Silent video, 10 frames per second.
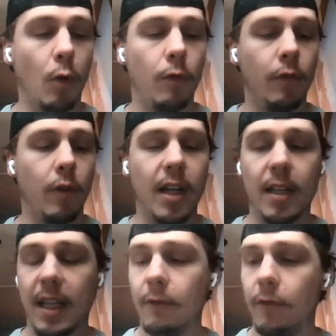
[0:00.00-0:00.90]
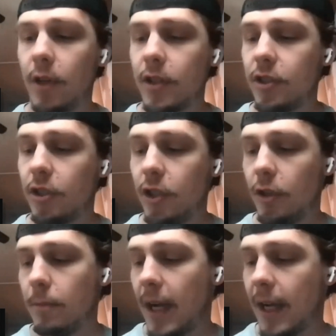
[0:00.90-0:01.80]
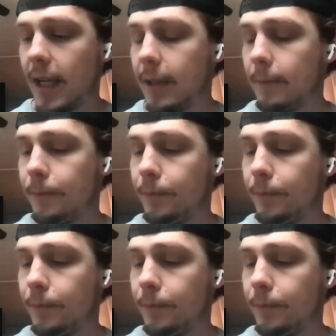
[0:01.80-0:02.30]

or for any influencer, you're buying